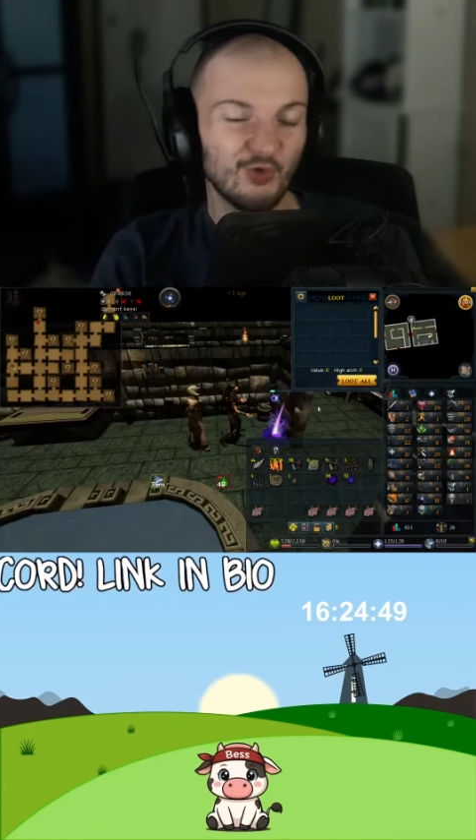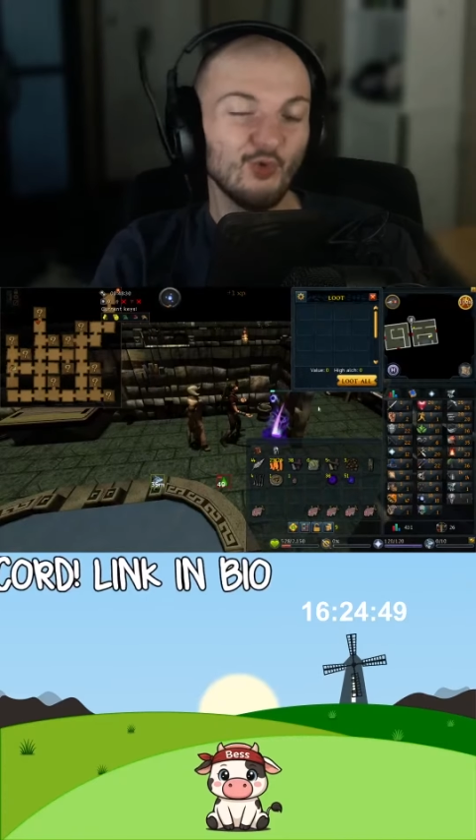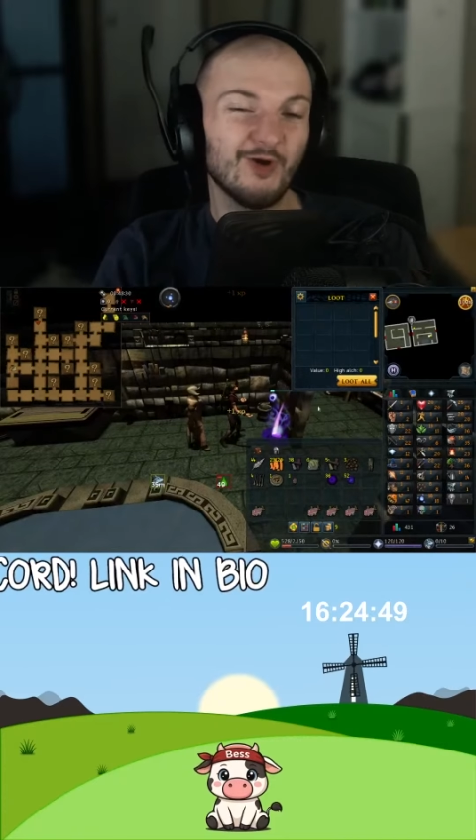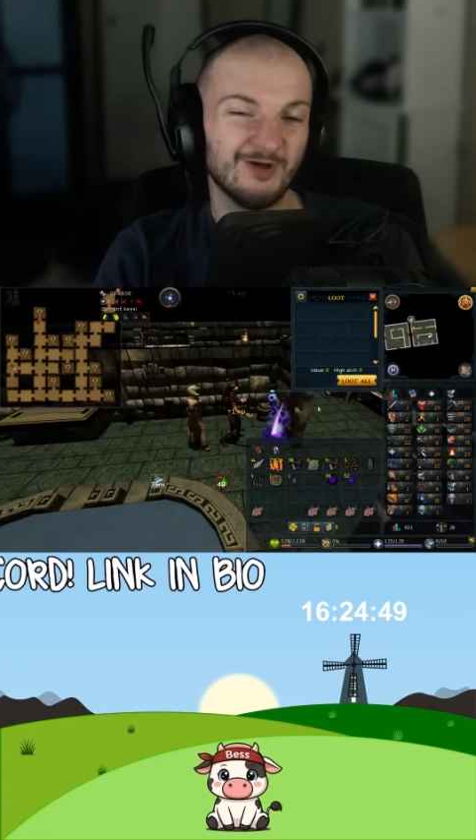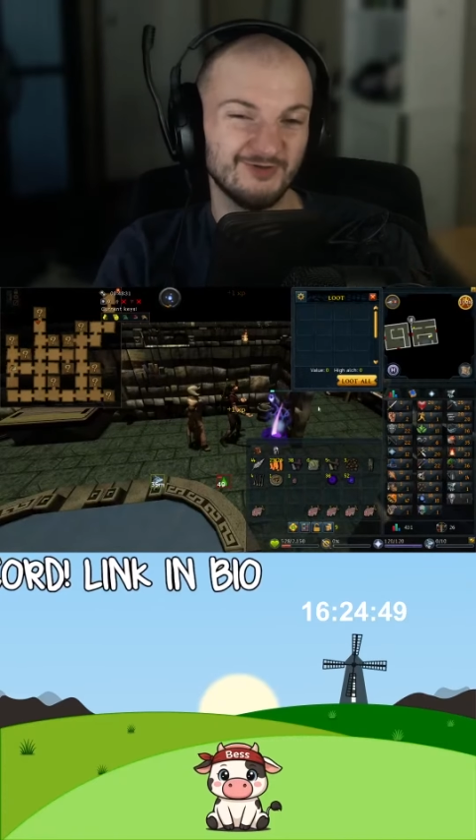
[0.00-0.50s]
it
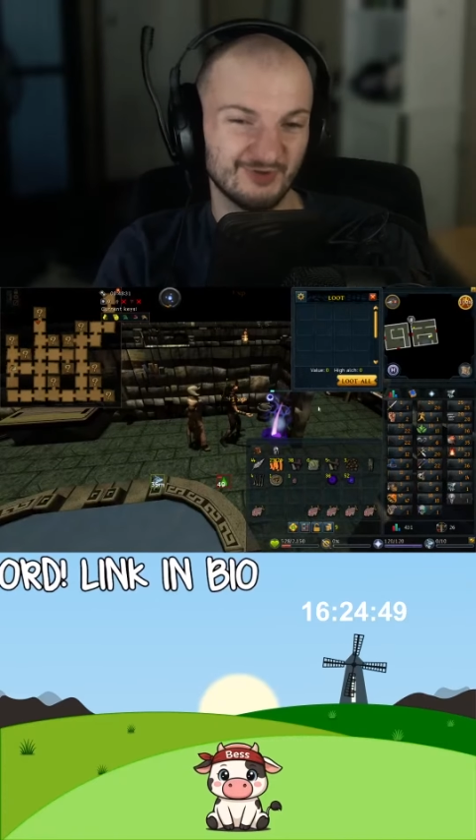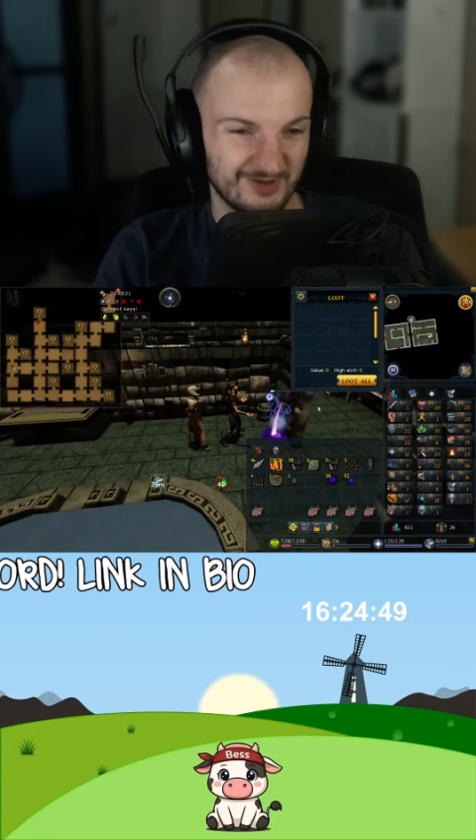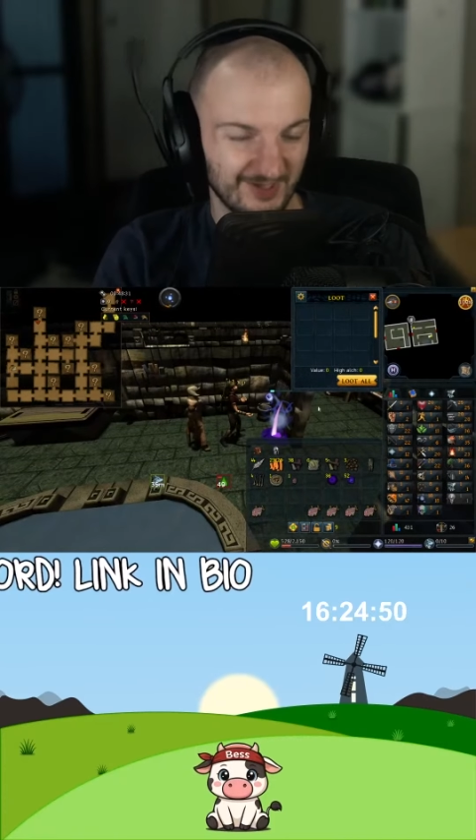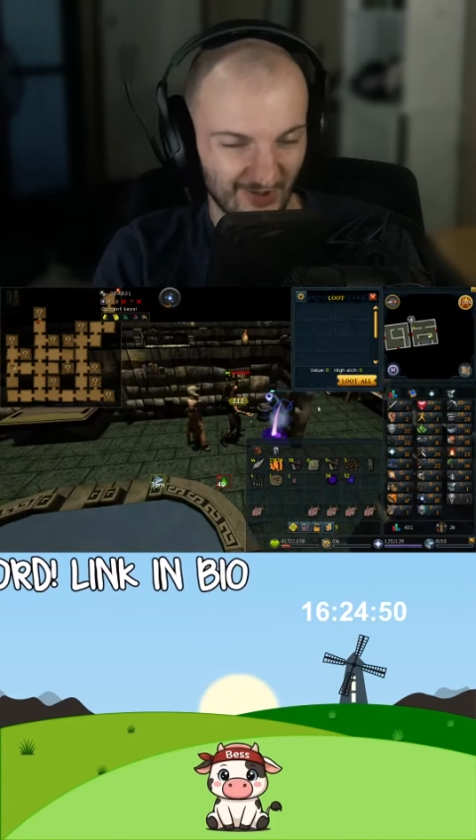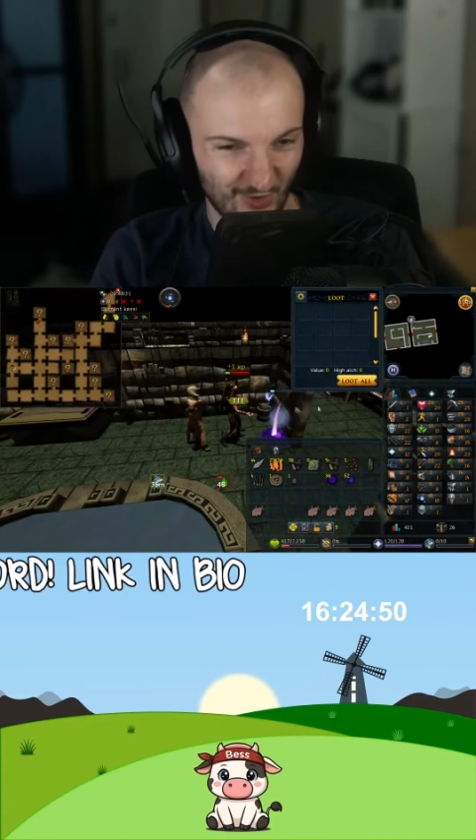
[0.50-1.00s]
cycles
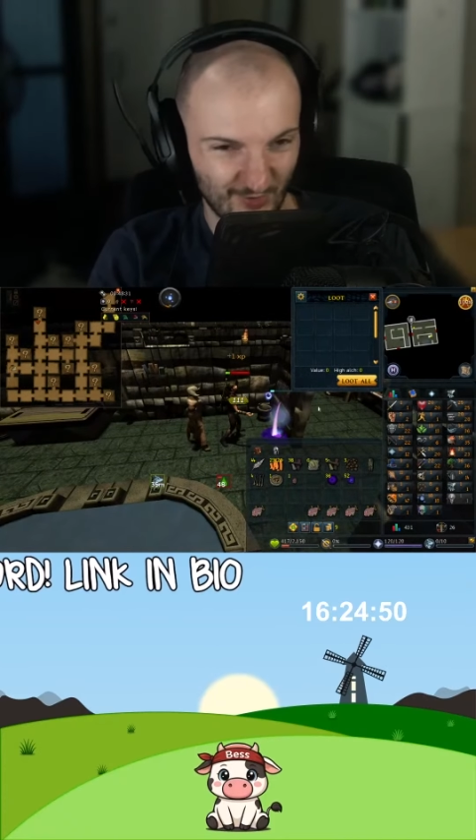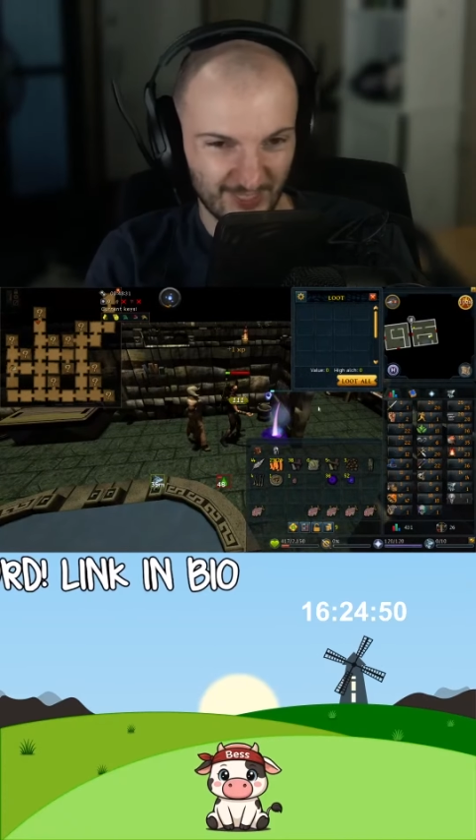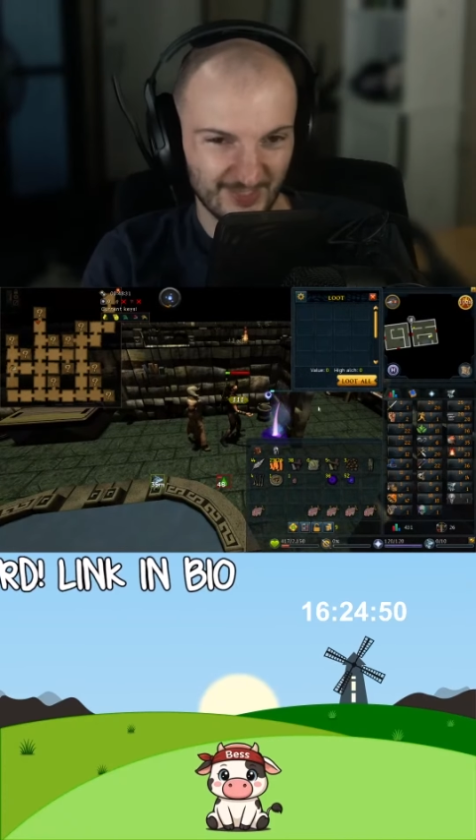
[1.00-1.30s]
poison damage.